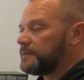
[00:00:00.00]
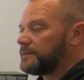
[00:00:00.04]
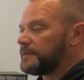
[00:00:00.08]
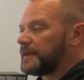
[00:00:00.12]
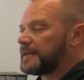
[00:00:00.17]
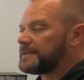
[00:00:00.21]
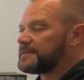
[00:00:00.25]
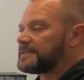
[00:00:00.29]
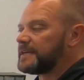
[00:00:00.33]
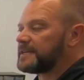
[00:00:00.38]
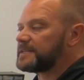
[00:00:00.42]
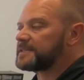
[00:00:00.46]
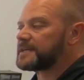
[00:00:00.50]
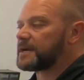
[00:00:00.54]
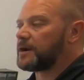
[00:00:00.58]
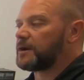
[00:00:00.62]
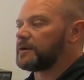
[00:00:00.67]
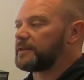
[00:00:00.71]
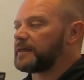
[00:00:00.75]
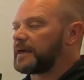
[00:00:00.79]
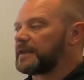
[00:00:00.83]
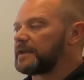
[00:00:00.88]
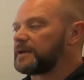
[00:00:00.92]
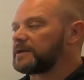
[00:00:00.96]
That takes care
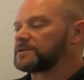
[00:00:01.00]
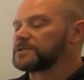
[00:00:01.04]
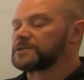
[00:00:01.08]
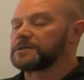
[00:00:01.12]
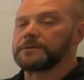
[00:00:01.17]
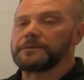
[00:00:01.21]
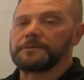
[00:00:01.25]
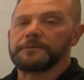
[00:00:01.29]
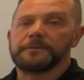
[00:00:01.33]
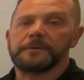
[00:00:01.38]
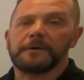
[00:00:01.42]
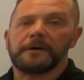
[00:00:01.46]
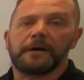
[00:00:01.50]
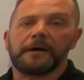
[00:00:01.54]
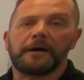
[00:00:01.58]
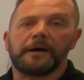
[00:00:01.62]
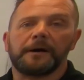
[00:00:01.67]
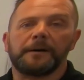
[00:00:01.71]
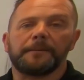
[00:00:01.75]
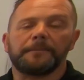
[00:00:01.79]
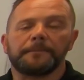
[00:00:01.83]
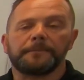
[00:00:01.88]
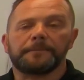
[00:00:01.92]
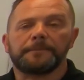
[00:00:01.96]
of that issue.
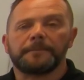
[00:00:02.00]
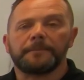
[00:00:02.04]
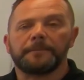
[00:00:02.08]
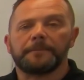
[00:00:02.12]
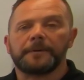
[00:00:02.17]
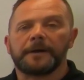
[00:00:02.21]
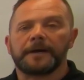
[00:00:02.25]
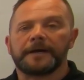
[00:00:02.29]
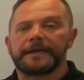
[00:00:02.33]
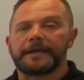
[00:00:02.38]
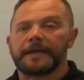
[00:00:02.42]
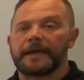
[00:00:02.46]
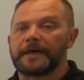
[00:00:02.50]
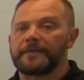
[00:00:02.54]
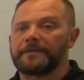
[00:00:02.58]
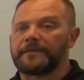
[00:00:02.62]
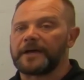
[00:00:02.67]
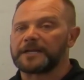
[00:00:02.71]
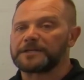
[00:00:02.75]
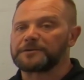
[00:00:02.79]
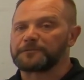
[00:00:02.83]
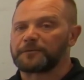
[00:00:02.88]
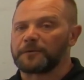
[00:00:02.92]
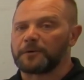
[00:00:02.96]
Um, again,
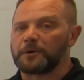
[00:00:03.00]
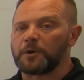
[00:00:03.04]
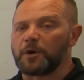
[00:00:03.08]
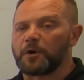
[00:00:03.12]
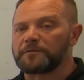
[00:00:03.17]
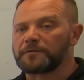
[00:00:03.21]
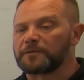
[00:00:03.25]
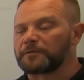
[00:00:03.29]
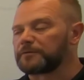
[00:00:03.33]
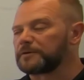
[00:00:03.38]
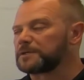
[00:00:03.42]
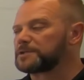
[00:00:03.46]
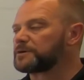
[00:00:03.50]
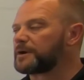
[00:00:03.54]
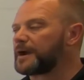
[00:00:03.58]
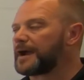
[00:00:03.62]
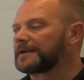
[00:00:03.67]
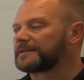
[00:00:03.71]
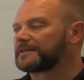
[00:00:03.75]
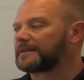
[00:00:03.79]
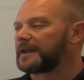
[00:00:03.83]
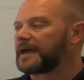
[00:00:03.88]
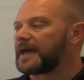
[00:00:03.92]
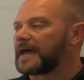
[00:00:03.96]
that's for an
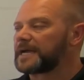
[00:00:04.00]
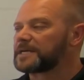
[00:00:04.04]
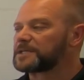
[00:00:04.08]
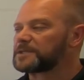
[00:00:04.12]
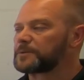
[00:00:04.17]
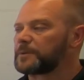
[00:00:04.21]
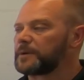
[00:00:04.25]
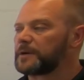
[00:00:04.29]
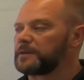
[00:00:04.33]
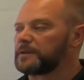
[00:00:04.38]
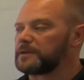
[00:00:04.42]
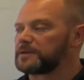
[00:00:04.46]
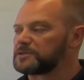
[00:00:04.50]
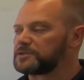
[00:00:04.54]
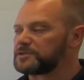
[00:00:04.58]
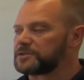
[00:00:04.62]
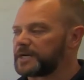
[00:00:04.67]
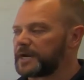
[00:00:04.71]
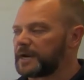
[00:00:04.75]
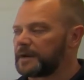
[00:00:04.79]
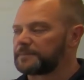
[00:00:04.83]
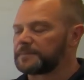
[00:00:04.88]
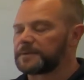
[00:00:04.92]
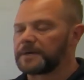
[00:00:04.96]
over-retracted actuator that's
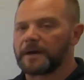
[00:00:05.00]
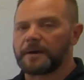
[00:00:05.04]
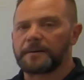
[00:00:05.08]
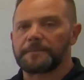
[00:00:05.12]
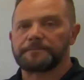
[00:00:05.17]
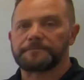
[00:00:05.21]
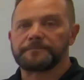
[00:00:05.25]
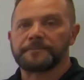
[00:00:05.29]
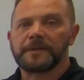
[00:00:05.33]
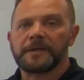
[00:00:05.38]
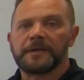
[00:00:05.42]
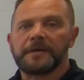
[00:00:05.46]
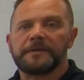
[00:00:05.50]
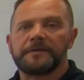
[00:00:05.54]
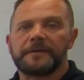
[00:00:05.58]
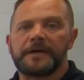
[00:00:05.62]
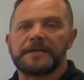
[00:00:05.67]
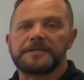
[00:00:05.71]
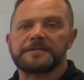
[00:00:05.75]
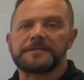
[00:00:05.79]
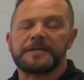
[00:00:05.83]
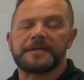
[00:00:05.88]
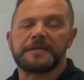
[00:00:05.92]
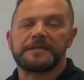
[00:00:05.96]
jammed up.
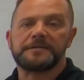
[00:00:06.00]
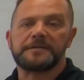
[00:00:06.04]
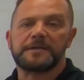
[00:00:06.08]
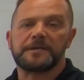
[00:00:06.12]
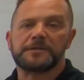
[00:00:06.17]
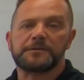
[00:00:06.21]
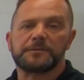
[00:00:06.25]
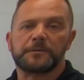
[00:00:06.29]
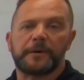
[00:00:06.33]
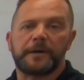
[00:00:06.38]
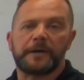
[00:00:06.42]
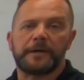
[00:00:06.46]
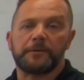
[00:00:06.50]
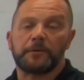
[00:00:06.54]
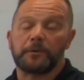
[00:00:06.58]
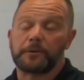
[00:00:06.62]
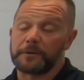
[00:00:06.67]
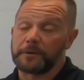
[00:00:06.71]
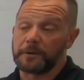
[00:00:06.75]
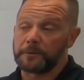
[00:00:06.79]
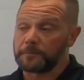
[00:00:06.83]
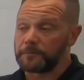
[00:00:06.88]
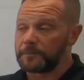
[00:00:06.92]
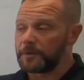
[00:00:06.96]
That's the easiest way, or
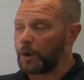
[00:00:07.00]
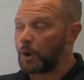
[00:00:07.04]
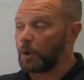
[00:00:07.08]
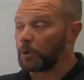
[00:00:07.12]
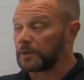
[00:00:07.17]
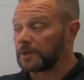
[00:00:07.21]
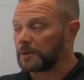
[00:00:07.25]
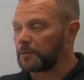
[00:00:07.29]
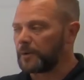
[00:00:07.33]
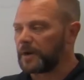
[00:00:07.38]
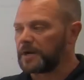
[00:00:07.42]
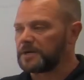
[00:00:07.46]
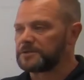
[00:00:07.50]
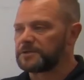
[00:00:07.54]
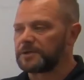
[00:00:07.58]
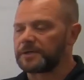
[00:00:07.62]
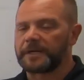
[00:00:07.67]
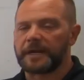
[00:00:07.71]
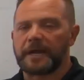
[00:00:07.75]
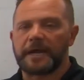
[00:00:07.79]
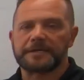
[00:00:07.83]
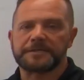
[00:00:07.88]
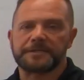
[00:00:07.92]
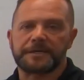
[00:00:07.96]
the, the only ways you
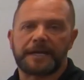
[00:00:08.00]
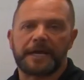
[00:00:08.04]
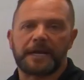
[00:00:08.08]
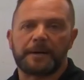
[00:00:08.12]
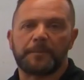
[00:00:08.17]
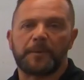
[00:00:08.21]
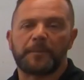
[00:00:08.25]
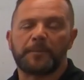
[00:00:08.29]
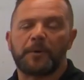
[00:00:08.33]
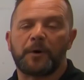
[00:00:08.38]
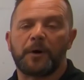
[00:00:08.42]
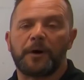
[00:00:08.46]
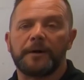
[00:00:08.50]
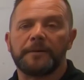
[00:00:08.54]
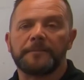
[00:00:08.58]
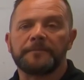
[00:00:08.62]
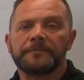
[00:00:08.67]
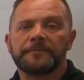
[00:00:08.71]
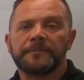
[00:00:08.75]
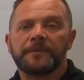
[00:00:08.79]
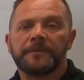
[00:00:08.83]
can actually get them apart.